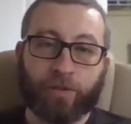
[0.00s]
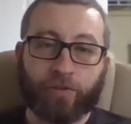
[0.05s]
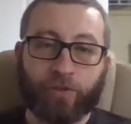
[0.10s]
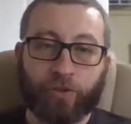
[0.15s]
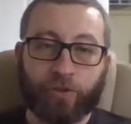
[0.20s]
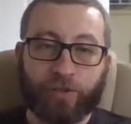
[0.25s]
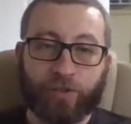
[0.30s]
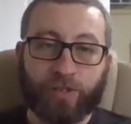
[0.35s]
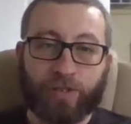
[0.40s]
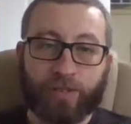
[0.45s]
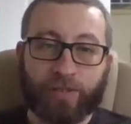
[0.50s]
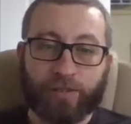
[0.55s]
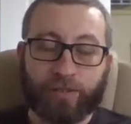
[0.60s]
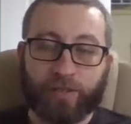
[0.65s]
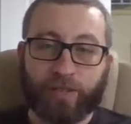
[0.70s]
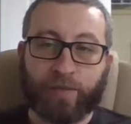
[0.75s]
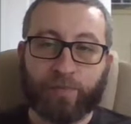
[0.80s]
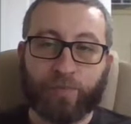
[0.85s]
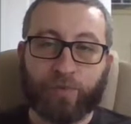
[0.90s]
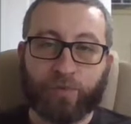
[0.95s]
just an
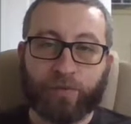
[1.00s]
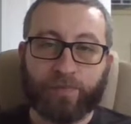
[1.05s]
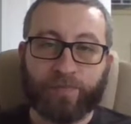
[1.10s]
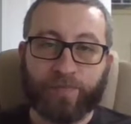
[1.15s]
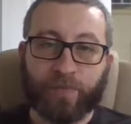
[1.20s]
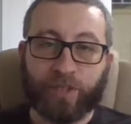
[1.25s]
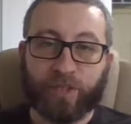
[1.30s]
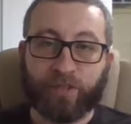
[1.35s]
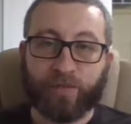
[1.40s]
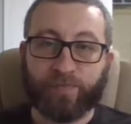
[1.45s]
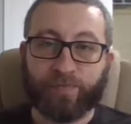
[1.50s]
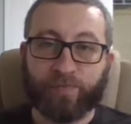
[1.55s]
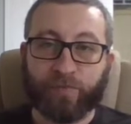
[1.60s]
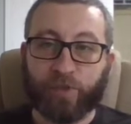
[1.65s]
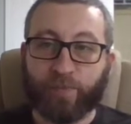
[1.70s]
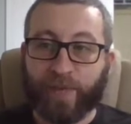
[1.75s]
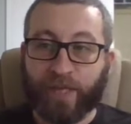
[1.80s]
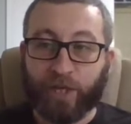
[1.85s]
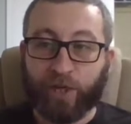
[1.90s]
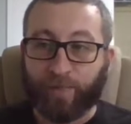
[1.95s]
example.
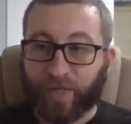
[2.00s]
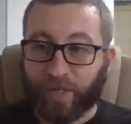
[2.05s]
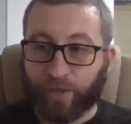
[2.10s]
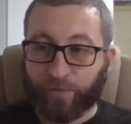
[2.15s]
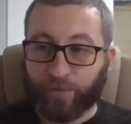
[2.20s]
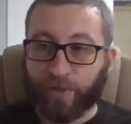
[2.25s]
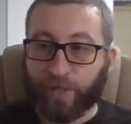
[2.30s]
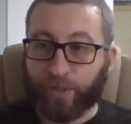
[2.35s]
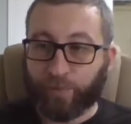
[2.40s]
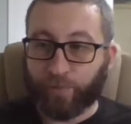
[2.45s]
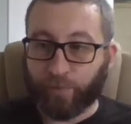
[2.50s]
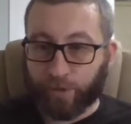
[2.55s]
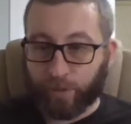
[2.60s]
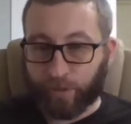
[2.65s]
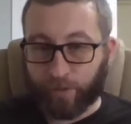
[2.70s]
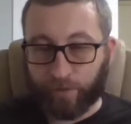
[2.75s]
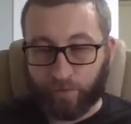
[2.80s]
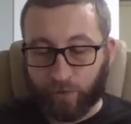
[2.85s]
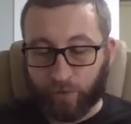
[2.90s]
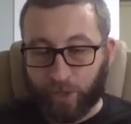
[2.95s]
You may hear my 3D
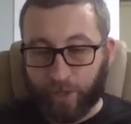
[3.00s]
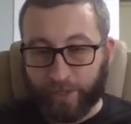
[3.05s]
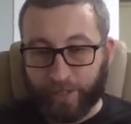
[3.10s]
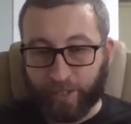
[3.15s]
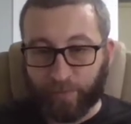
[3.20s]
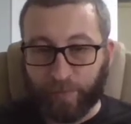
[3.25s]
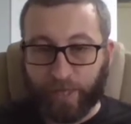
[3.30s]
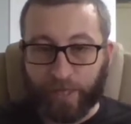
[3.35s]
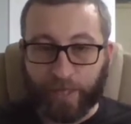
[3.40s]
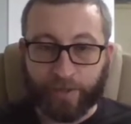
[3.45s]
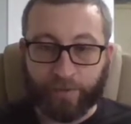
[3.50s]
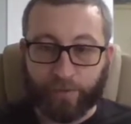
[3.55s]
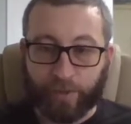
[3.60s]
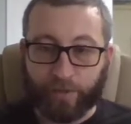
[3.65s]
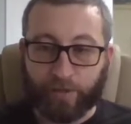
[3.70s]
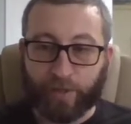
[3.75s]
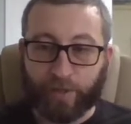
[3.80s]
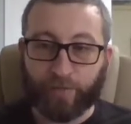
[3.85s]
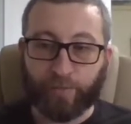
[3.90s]
printer running in the background.